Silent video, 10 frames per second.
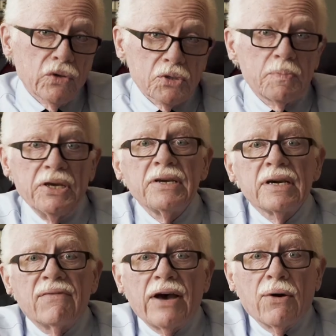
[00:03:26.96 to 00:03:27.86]
speak,
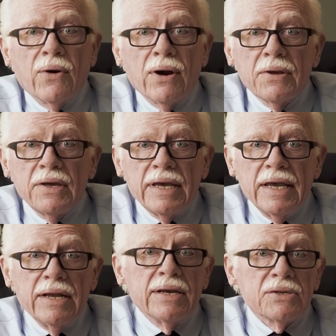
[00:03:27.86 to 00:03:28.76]
of our
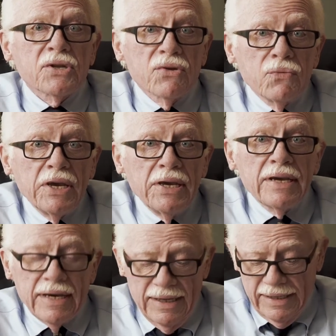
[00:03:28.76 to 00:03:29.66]
idiots of the
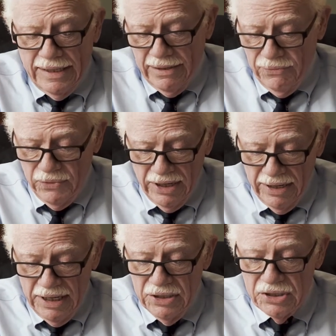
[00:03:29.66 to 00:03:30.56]
week, where
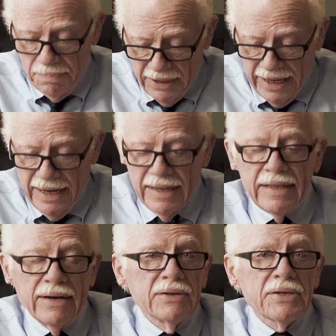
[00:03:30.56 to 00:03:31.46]
in Japan
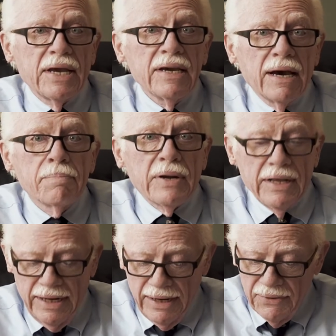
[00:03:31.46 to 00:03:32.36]
there is a company
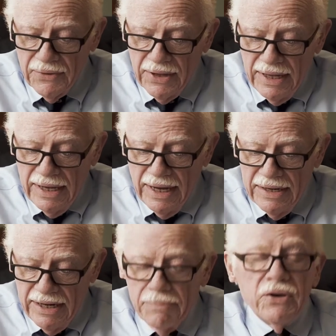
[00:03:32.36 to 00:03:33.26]
now,
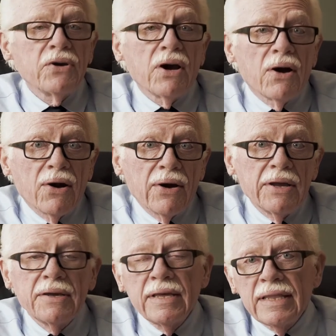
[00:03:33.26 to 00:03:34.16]

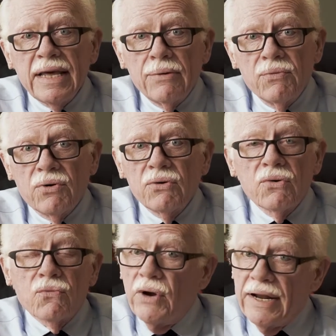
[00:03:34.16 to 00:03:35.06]
Debukari, that will
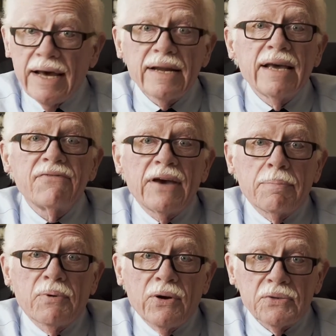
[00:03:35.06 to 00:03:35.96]
rent out a
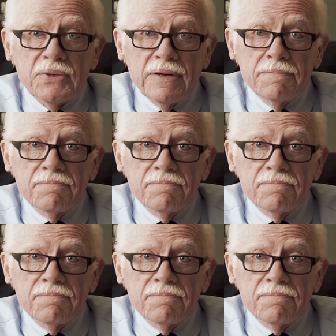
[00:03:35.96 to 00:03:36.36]
fat person.